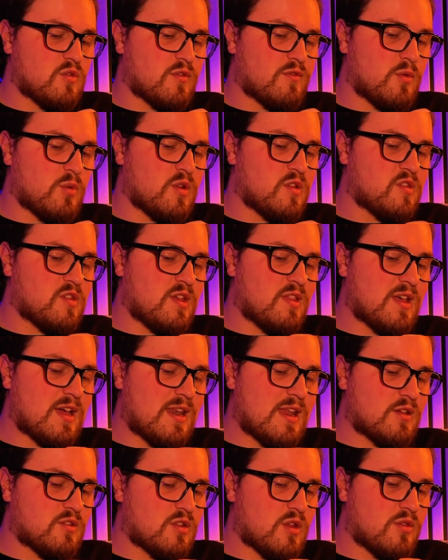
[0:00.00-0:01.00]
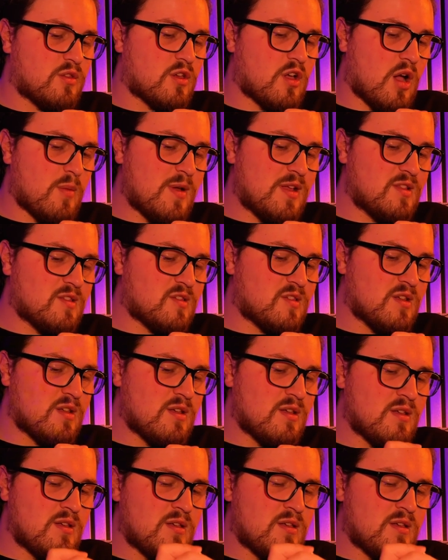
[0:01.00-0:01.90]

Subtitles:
So if you want to see that, let us know in the comments.